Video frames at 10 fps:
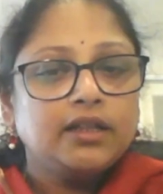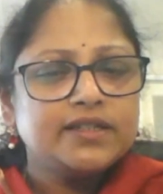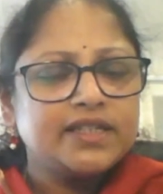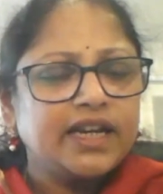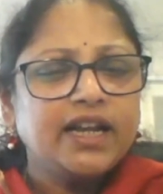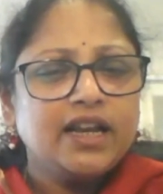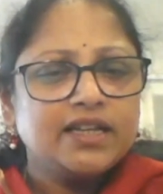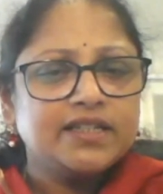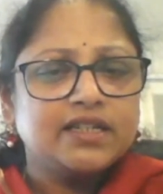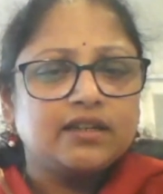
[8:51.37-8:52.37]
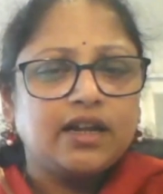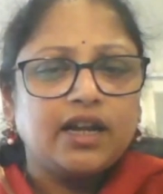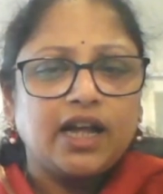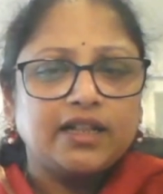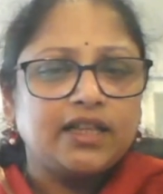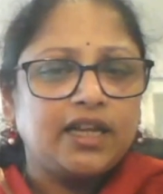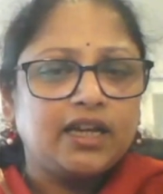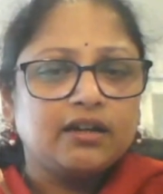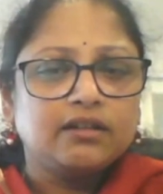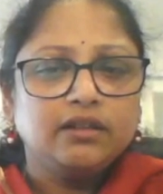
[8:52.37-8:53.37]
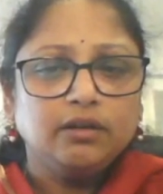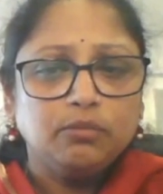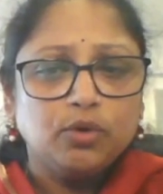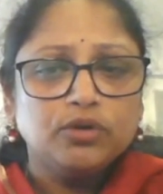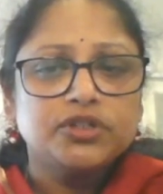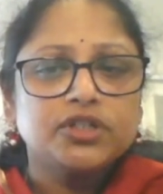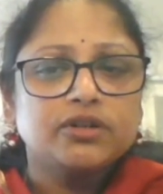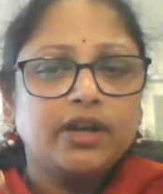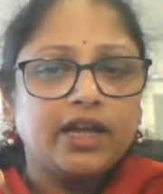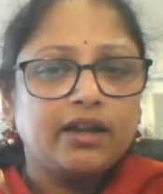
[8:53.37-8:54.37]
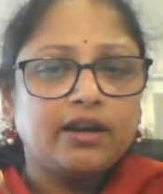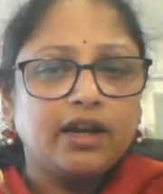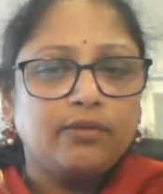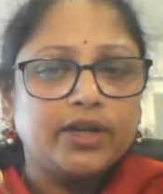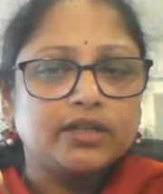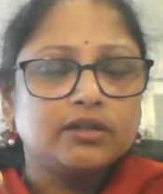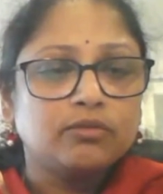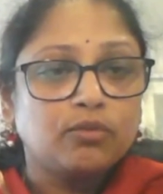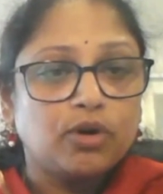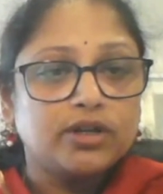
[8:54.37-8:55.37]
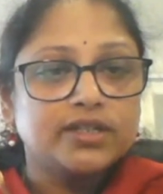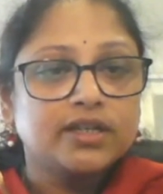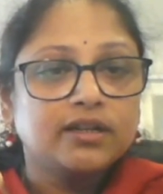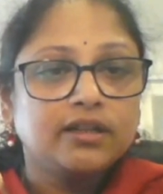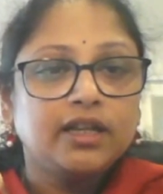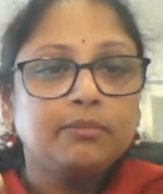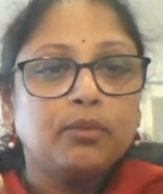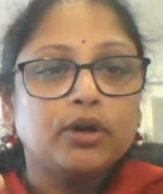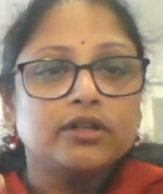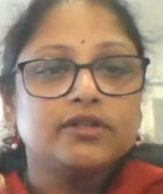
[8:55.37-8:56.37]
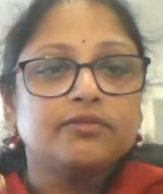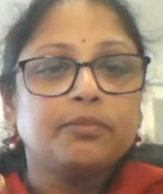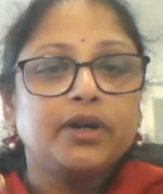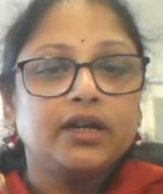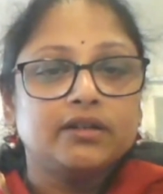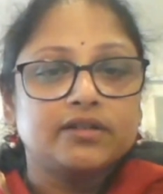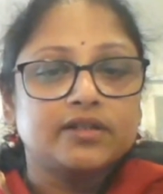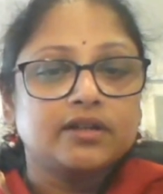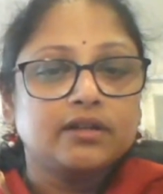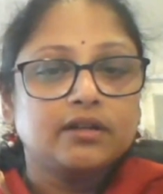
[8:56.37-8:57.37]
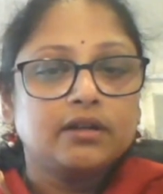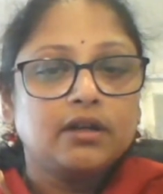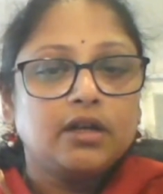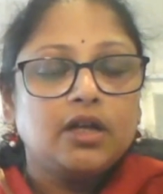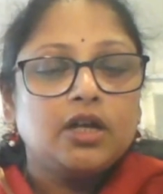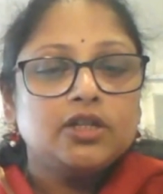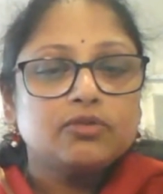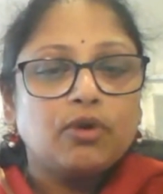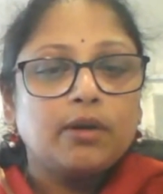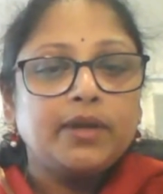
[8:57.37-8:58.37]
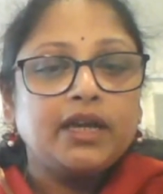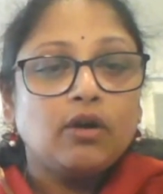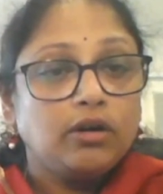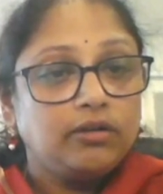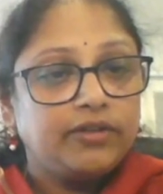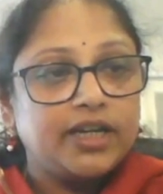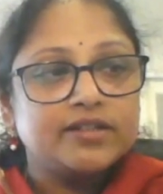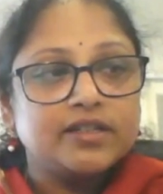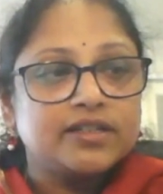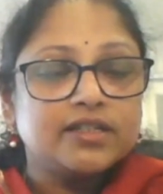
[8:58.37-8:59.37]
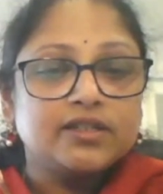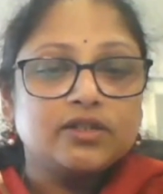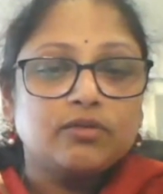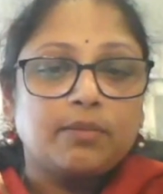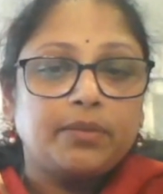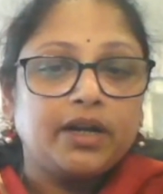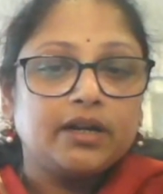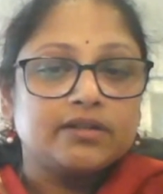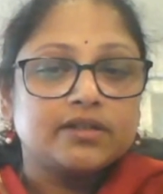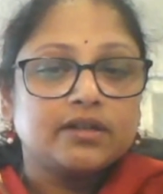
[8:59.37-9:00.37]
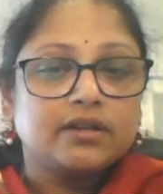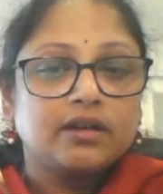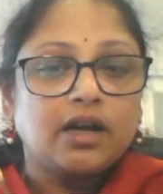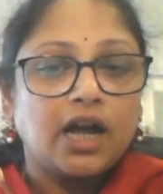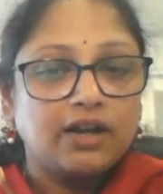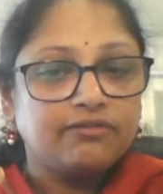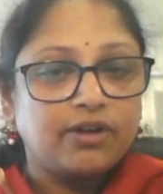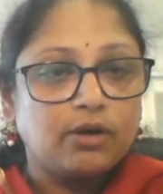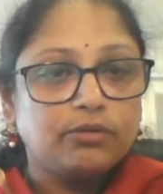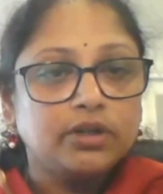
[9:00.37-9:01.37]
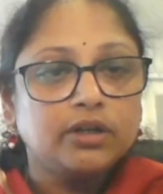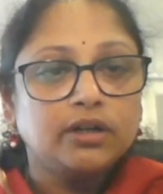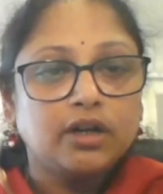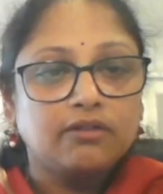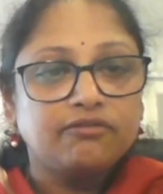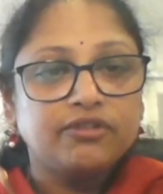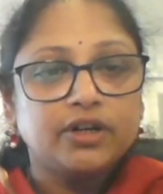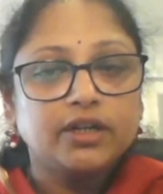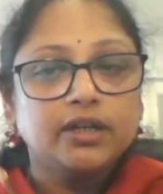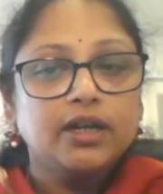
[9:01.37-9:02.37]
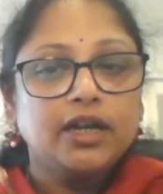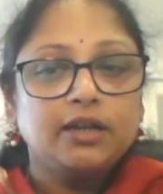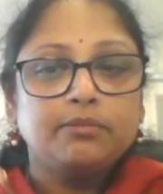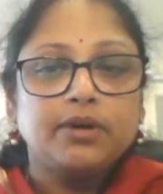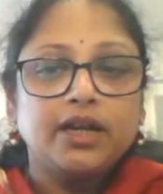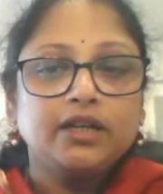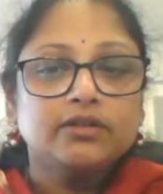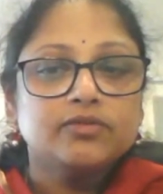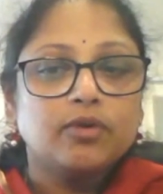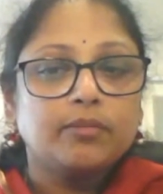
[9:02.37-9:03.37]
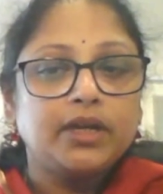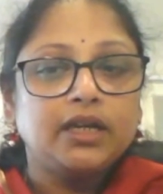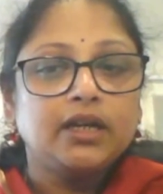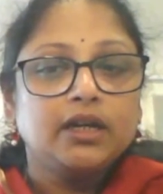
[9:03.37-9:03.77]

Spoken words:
The second lesson, and I think the most relevant, was the importance of prayers. Swami always listens to our prayers. I found comfort in praying to Swami